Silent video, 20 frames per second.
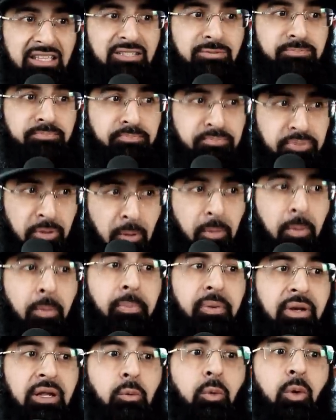It's
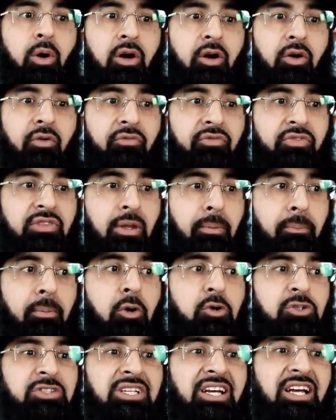probably one of the
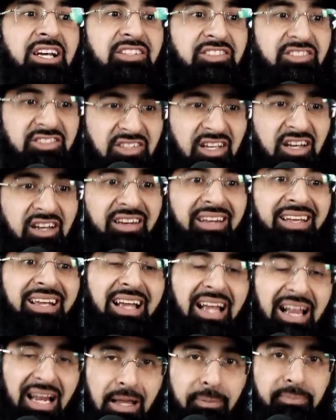most
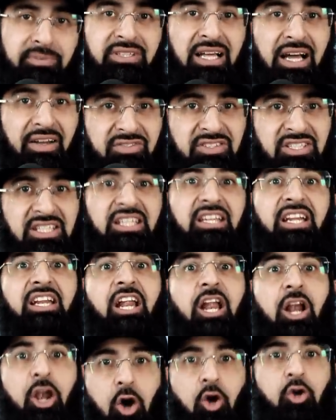concerning clips that I've seen
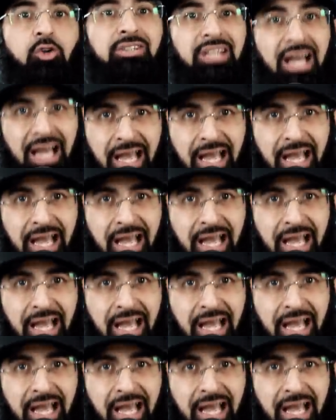in a long